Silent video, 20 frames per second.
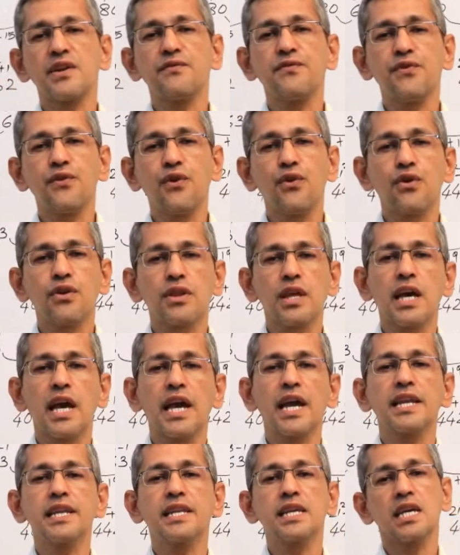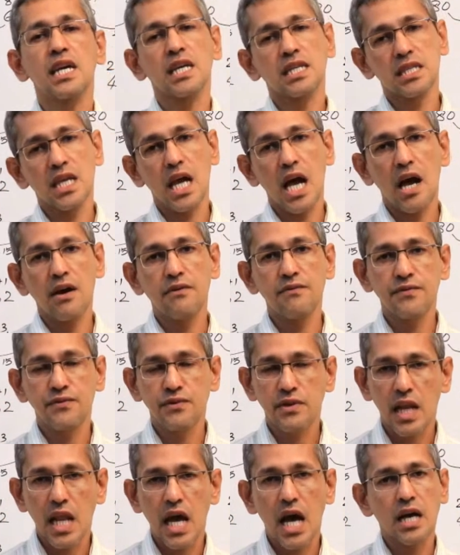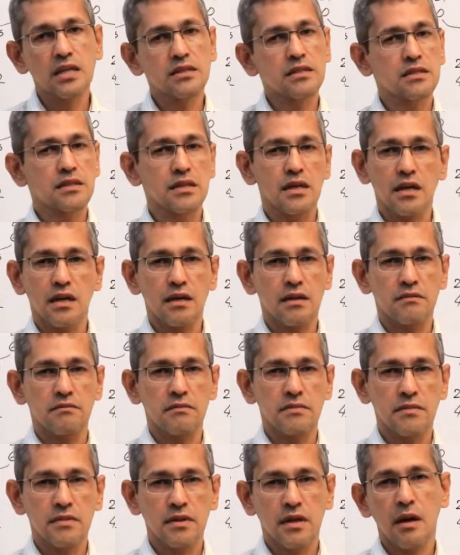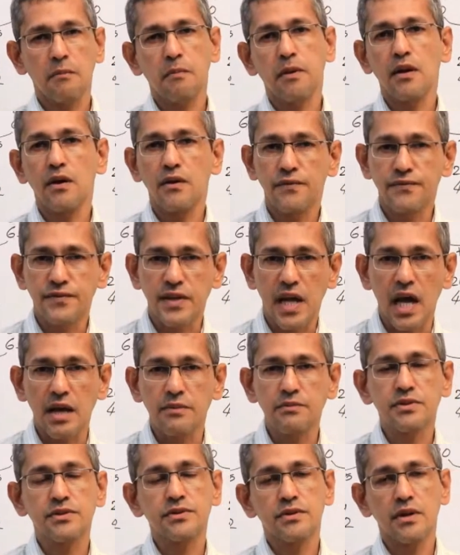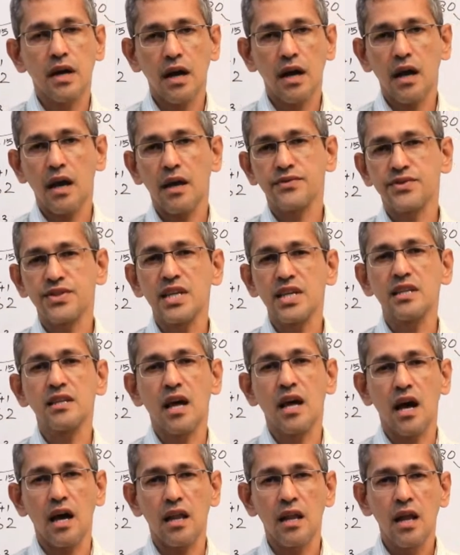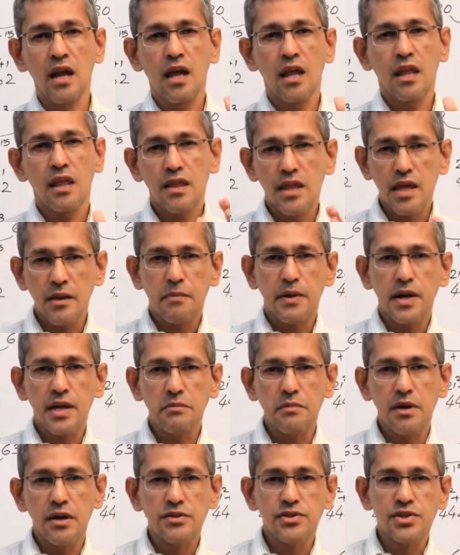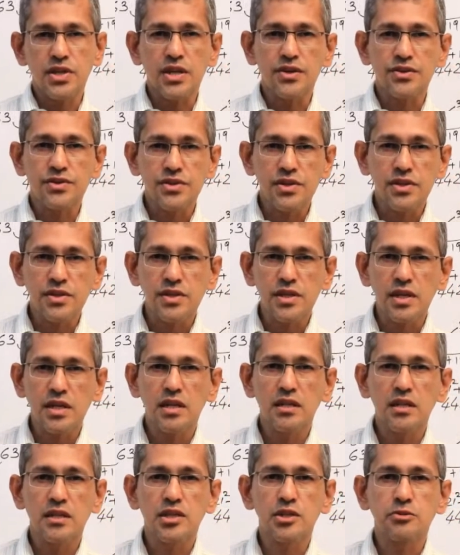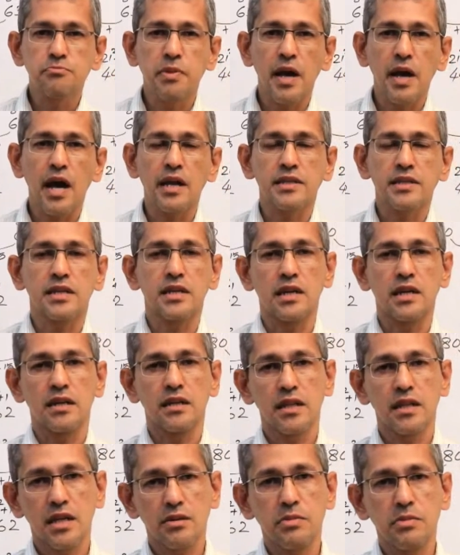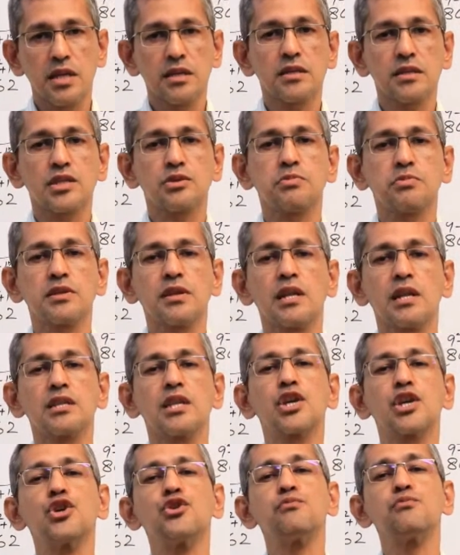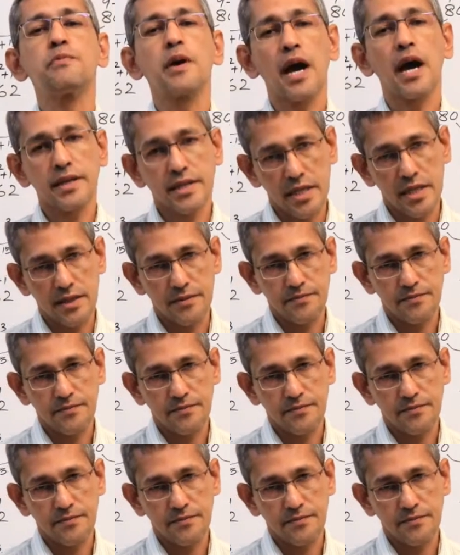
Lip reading: for the NTA exam for the last couple of times. I have seen that. They are pretty much interested in this pattern. That means especially the cube pattern.